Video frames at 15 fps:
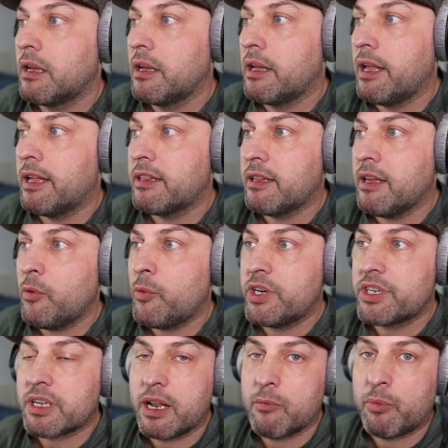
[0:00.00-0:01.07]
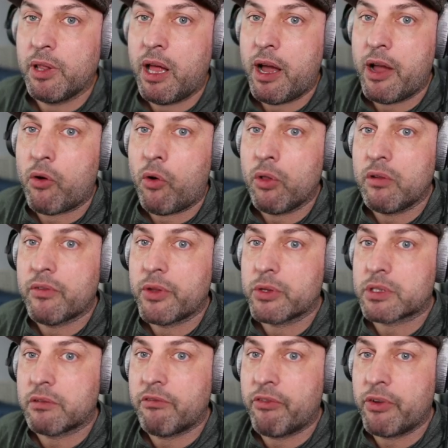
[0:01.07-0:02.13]
And then we're just going to apply all of
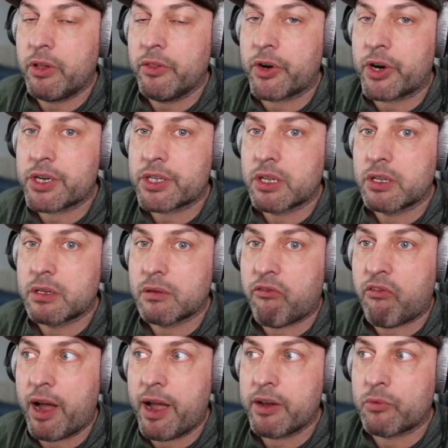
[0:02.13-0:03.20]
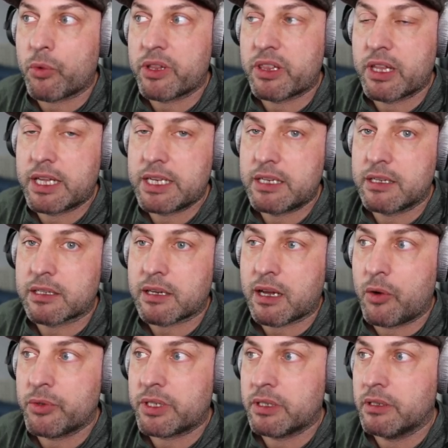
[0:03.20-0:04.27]
those filters to find what that
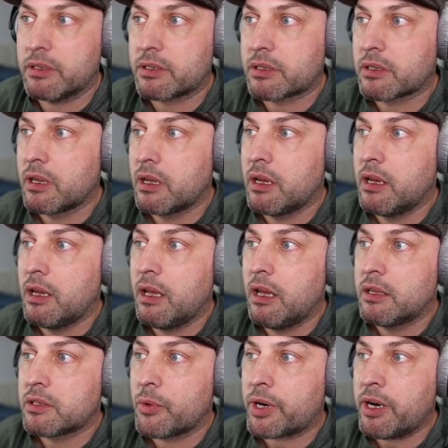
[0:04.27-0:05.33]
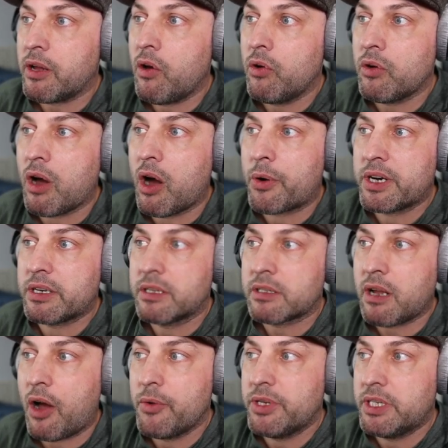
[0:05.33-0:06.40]
discount is. So we're going to go to our
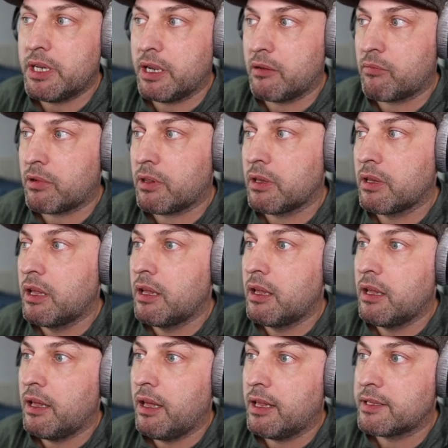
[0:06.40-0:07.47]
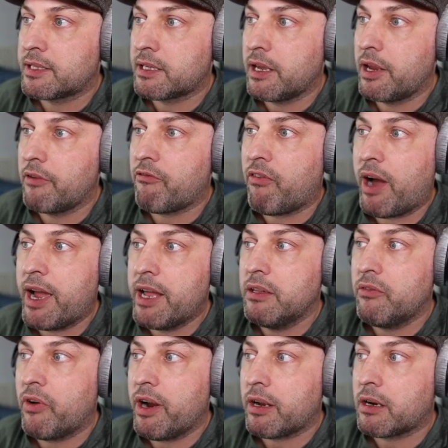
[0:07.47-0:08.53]
discount table and say find the
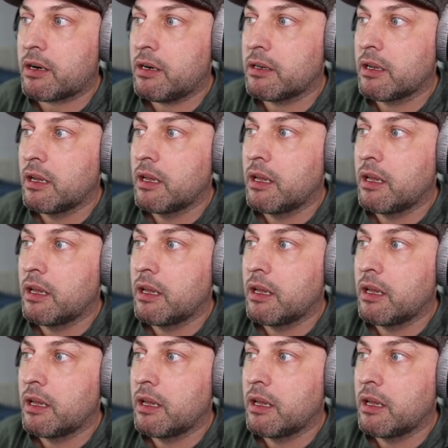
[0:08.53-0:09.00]
record